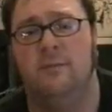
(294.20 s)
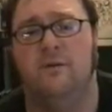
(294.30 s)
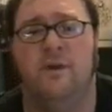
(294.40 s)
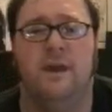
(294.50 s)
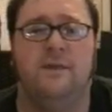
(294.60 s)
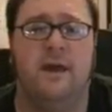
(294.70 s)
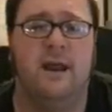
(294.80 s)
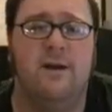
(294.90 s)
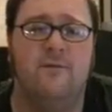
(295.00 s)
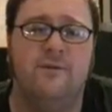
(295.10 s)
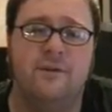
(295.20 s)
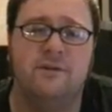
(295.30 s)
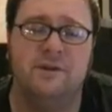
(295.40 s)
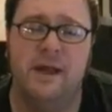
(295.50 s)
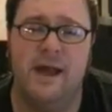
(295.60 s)
But if you get that every
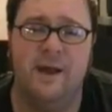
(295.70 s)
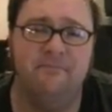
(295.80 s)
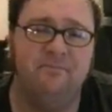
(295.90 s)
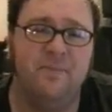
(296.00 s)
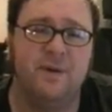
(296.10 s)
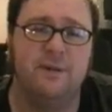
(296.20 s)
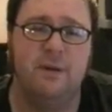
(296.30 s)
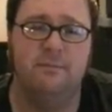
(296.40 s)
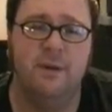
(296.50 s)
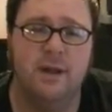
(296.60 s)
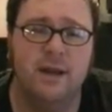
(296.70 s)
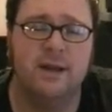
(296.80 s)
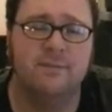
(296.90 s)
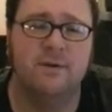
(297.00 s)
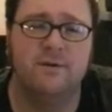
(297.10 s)
single day, you're going to be
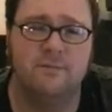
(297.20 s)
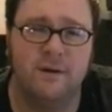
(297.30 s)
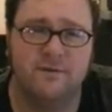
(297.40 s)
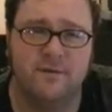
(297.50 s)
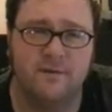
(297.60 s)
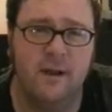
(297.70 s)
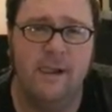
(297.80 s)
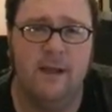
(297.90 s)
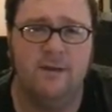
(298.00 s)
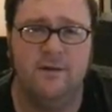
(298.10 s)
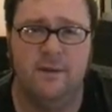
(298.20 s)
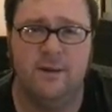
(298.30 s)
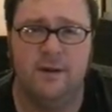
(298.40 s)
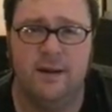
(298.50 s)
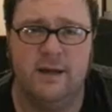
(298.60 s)
building up those muscles to be
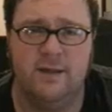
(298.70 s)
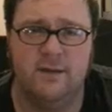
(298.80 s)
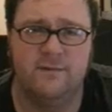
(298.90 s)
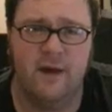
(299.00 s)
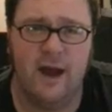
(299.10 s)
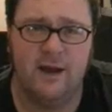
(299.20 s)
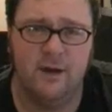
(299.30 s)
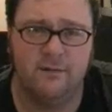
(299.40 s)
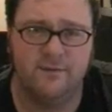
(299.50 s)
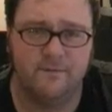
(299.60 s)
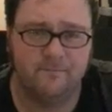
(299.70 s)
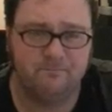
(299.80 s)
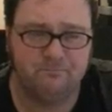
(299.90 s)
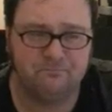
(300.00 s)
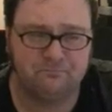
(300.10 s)
able to hit those high notes.
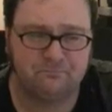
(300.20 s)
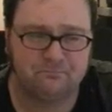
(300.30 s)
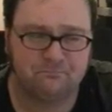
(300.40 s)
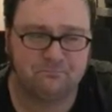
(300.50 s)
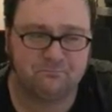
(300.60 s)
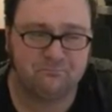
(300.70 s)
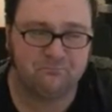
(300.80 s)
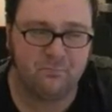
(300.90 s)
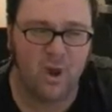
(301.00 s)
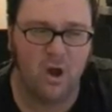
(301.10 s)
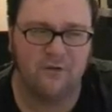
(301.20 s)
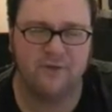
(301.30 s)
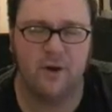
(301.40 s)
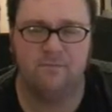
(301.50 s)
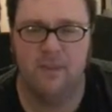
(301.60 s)

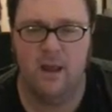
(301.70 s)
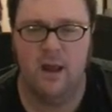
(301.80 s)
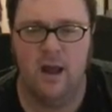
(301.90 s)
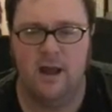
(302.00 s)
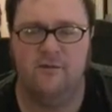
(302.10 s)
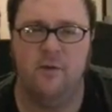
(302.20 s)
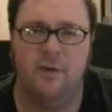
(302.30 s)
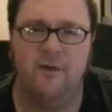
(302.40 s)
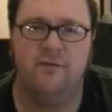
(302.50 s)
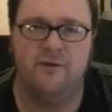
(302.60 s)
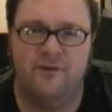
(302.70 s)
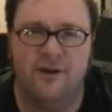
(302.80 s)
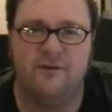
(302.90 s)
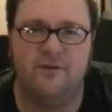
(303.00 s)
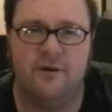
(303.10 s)
Also, if you puff your
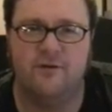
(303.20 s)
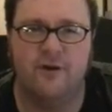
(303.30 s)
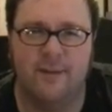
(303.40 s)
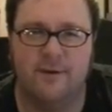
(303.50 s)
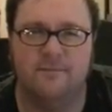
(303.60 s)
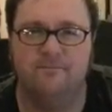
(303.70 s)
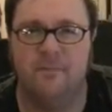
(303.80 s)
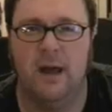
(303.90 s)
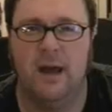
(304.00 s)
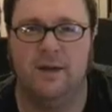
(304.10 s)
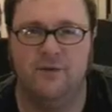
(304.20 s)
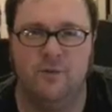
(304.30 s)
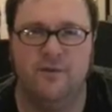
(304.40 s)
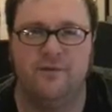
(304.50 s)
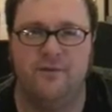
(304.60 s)
cheeks, you're in trouble.
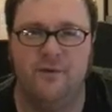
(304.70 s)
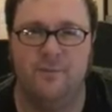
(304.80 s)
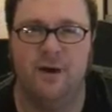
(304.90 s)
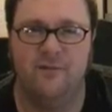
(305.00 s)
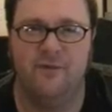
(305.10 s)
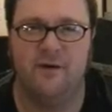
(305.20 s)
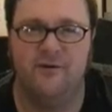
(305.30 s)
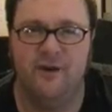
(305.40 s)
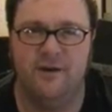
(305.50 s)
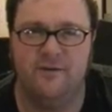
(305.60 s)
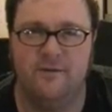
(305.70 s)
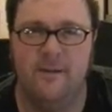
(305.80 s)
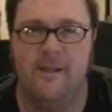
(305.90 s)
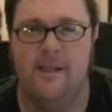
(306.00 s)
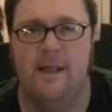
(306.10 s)
Tubists who puff their cheeks
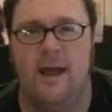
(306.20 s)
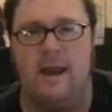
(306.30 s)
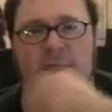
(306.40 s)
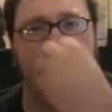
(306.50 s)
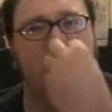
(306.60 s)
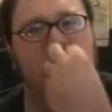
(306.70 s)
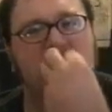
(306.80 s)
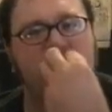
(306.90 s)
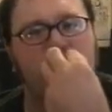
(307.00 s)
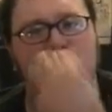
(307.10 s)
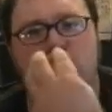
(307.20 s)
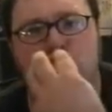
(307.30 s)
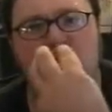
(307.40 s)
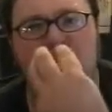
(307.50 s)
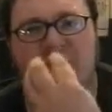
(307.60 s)
and have their lips
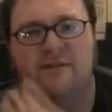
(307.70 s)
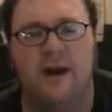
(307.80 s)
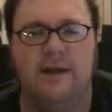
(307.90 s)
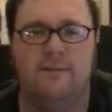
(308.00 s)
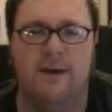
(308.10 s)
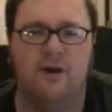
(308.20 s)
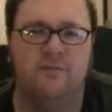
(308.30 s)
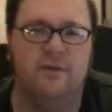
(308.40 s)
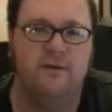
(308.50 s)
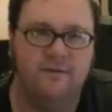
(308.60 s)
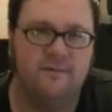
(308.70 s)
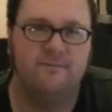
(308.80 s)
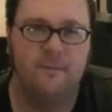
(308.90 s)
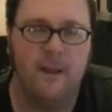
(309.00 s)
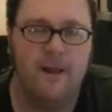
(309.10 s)
inside the mouthpiece,
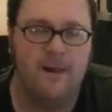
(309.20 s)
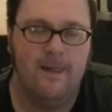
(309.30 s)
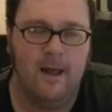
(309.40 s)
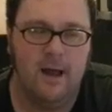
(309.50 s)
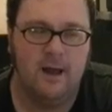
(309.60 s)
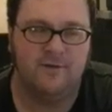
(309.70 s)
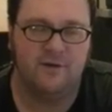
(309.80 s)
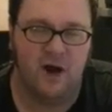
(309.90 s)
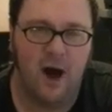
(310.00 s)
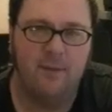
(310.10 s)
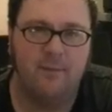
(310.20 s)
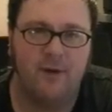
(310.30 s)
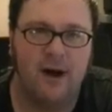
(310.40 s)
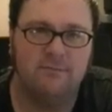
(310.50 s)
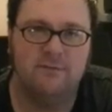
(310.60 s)
it's a common
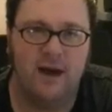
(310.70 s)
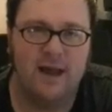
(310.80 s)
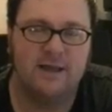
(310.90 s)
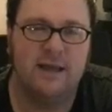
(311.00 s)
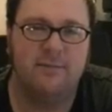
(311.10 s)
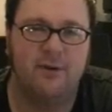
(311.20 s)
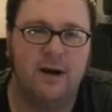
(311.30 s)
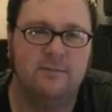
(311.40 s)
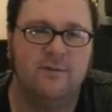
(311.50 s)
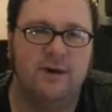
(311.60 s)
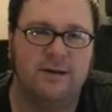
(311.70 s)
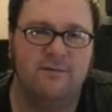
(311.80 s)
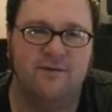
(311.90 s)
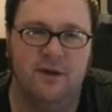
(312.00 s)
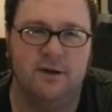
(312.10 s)
problem. I had that problem when I
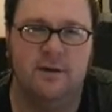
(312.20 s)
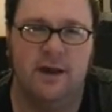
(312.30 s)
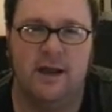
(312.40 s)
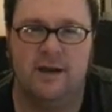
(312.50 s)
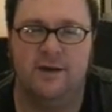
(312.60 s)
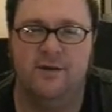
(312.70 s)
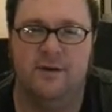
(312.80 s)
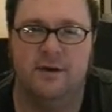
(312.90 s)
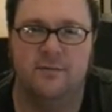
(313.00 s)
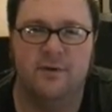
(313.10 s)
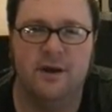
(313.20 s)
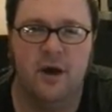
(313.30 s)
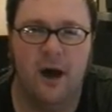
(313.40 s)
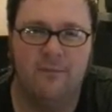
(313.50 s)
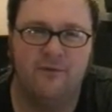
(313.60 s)
was young, and I had to do a
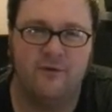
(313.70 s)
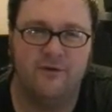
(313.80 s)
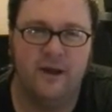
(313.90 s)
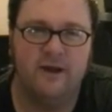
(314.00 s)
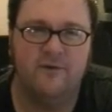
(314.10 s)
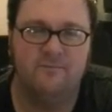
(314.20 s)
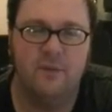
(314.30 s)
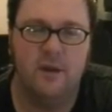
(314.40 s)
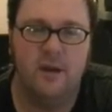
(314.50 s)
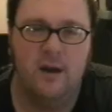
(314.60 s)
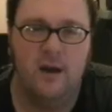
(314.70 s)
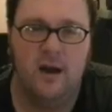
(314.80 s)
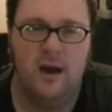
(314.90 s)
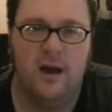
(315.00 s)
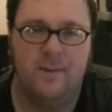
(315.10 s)
complete embouchure change.
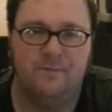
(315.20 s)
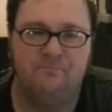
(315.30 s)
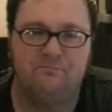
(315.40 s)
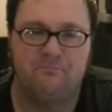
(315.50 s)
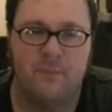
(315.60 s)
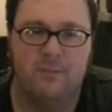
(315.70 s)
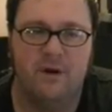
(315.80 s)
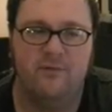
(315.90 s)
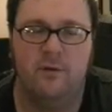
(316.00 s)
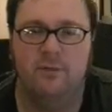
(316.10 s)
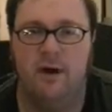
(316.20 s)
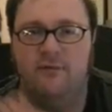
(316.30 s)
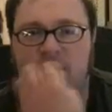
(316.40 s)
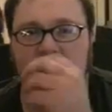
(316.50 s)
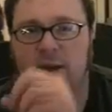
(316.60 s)
But if you
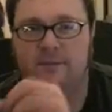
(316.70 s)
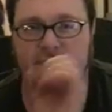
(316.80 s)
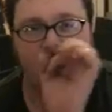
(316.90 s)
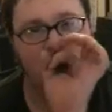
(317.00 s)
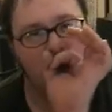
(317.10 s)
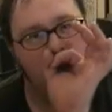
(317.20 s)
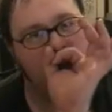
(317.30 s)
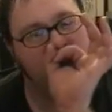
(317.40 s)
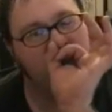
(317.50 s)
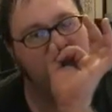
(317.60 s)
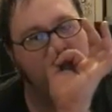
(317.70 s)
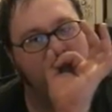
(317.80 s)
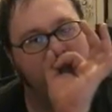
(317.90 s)
puff your lips and you,